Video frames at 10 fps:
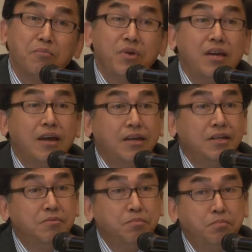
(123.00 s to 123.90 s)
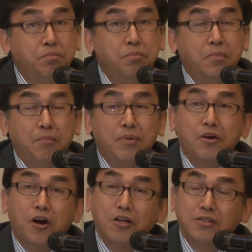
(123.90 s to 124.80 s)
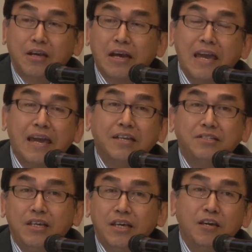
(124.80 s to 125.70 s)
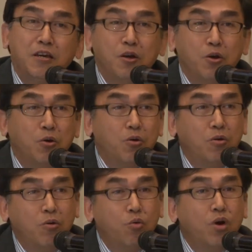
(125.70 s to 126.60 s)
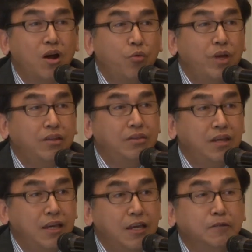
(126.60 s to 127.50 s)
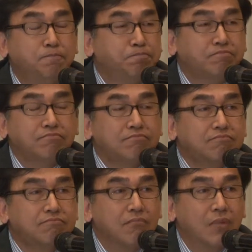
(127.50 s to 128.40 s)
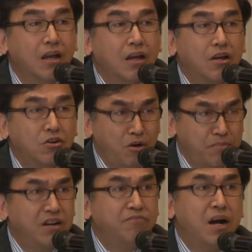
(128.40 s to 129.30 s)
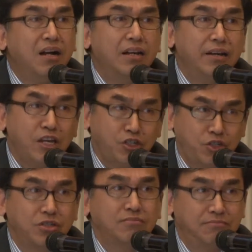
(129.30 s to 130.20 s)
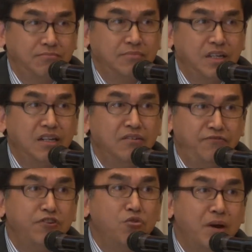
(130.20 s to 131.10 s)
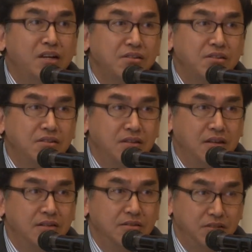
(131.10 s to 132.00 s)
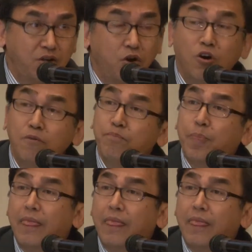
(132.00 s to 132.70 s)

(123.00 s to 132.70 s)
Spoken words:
I'm here is because AIT worked with the government of Bangladesh in few months ago,